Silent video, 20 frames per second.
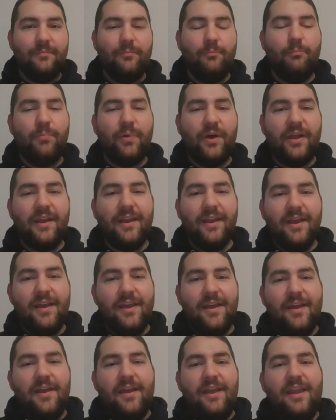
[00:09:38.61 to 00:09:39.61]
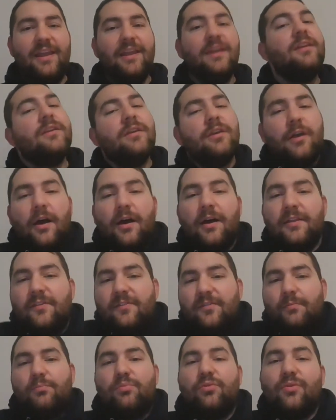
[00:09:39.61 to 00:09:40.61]
But in
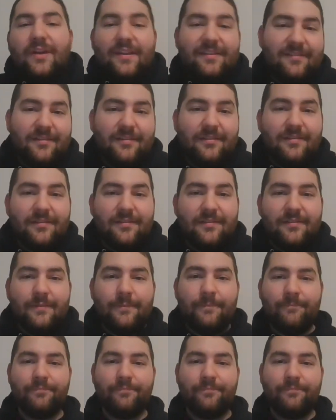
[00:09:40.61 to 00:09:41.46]
God's presence,